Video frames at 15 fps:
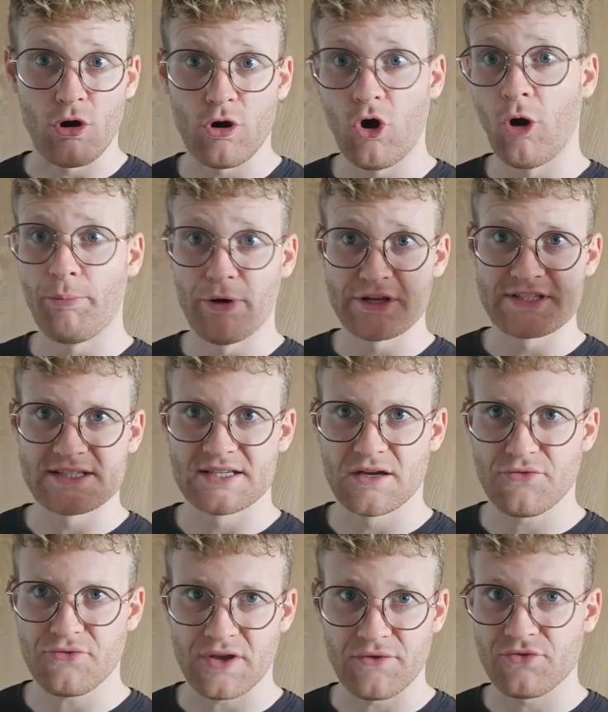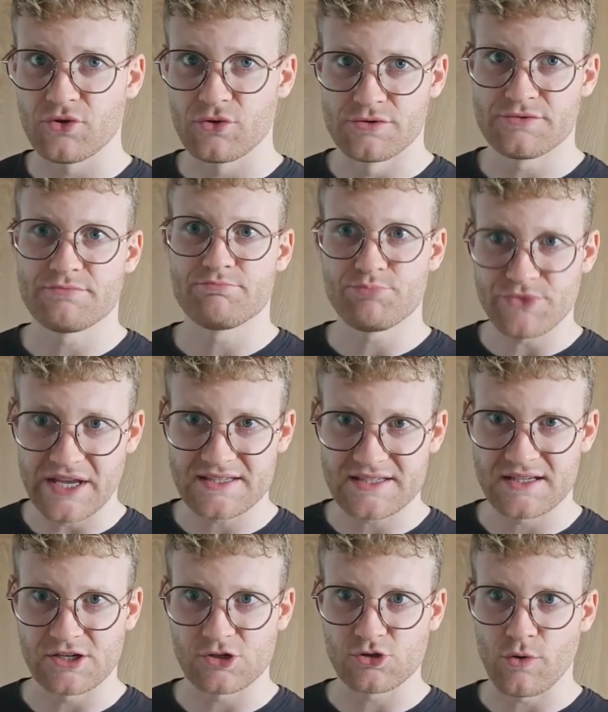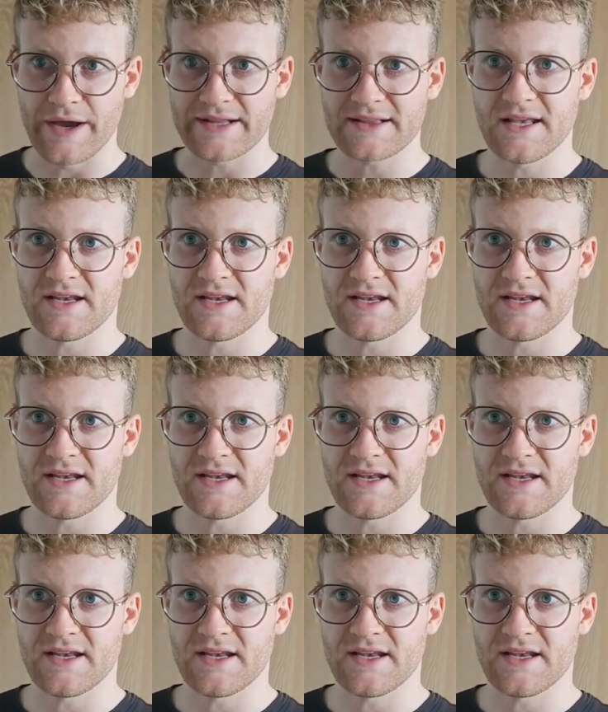or positive if you tested it correctly